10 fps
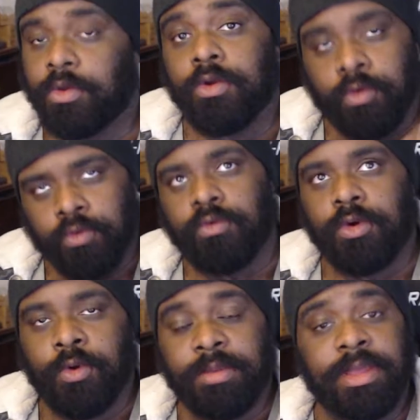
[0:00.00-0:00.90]
Crew
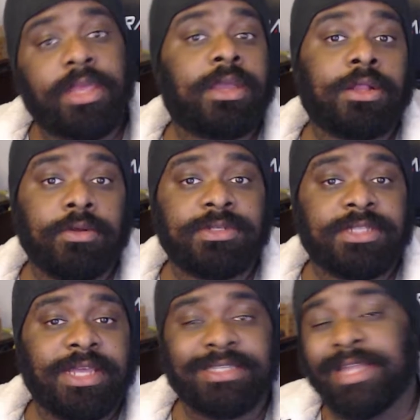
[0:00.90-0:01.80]
equipment includes
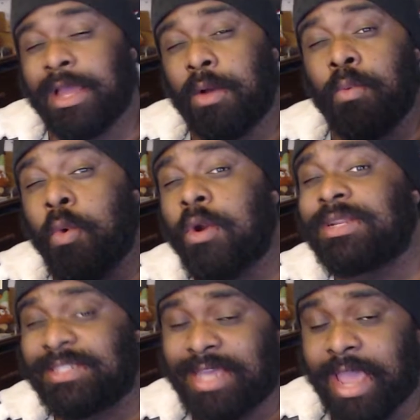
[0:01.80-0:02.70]
things like
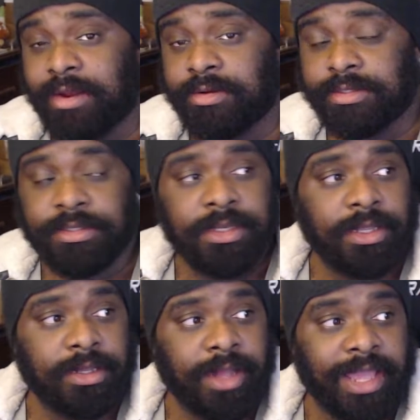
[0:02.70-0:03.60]
warrant scanners,
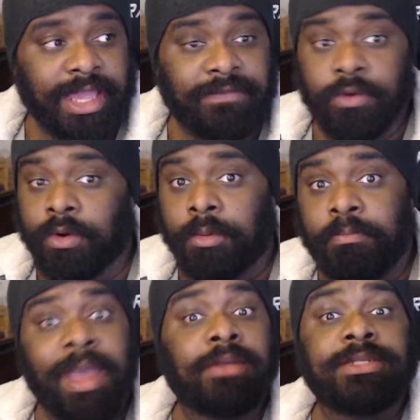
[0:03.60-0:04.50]
like if you're
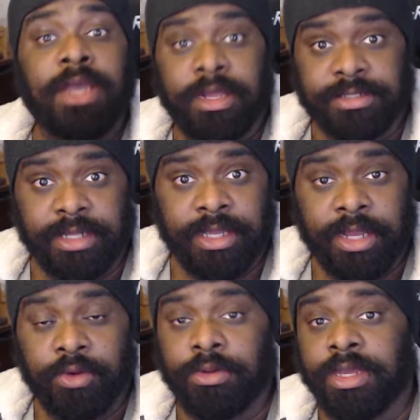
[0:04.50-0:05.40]
bounty hunting
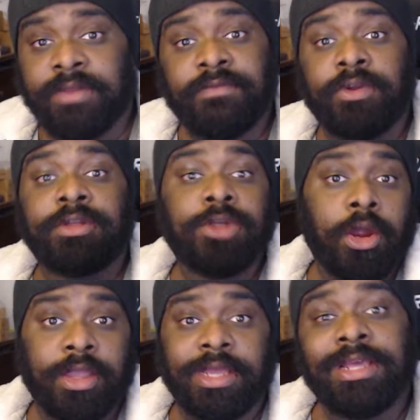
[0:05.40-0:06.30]
and you're looking for your
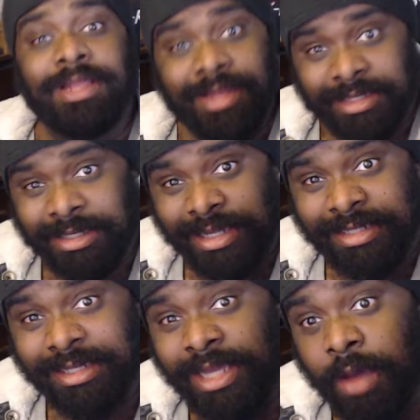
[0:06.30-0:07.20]
target, this can
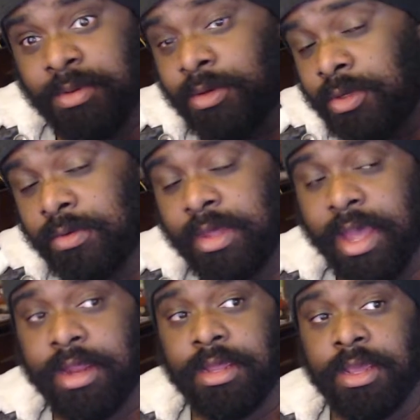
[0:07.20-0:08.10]
easily help you do
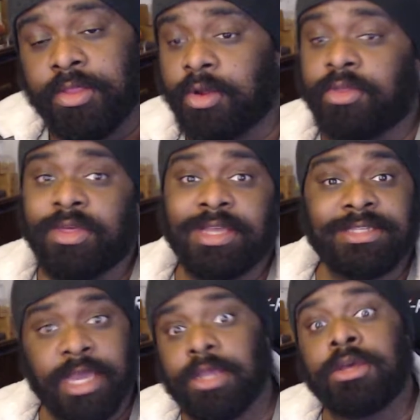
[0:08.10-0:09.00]
that. There are things
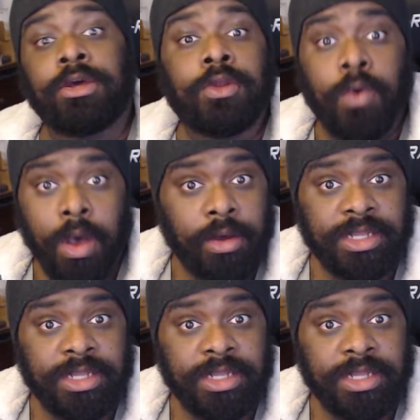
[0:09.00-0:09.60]
like good quality